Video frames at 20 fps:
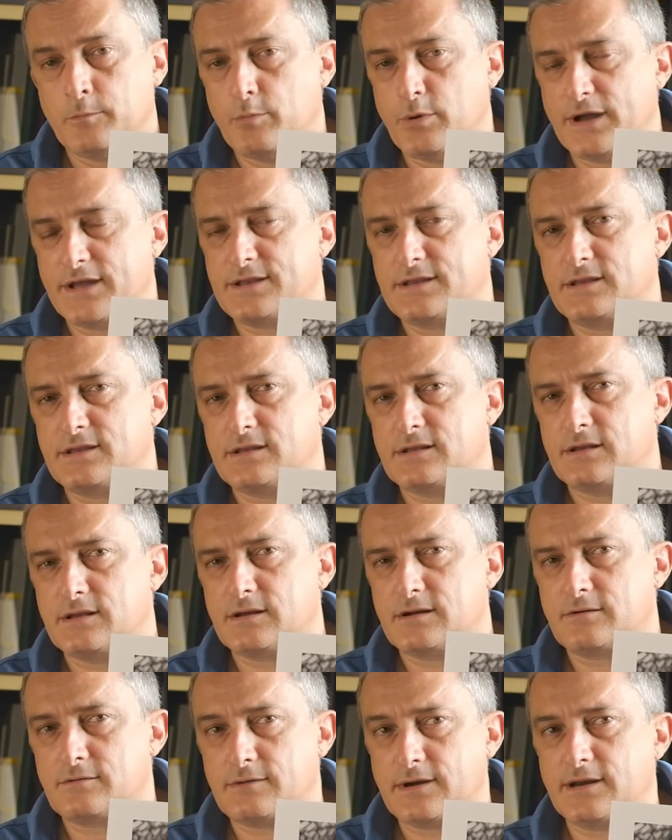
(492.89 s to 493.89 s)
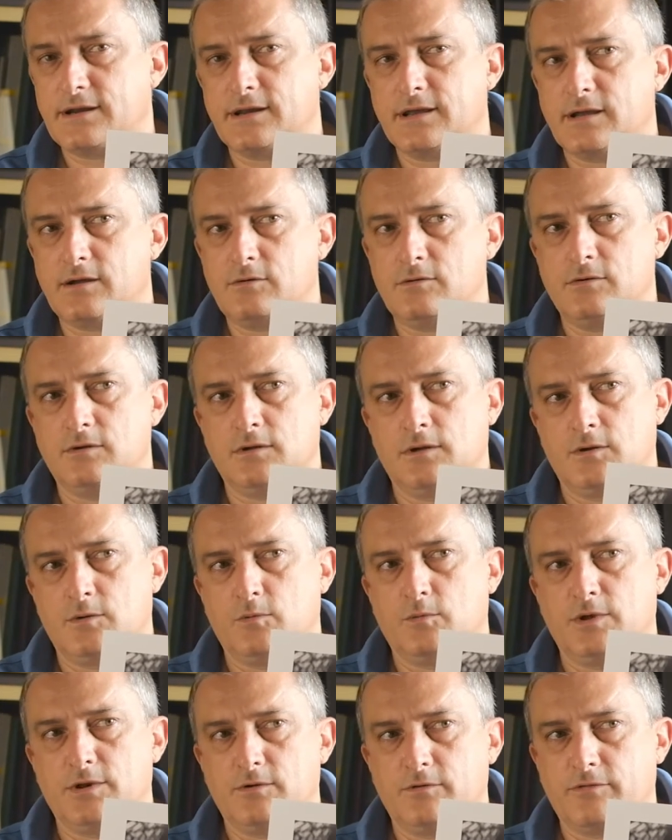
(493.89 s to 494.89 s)
But right now,
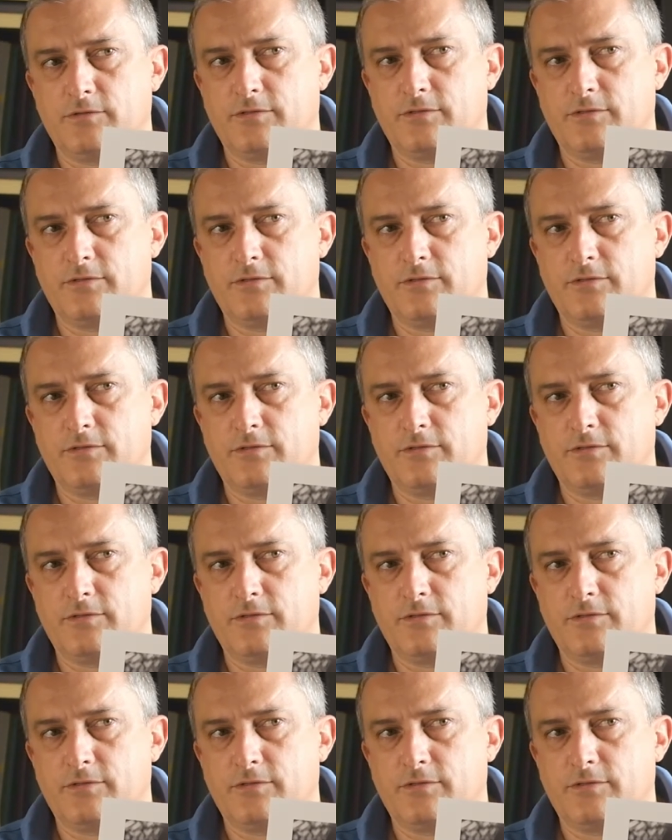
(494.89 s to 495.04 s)
when you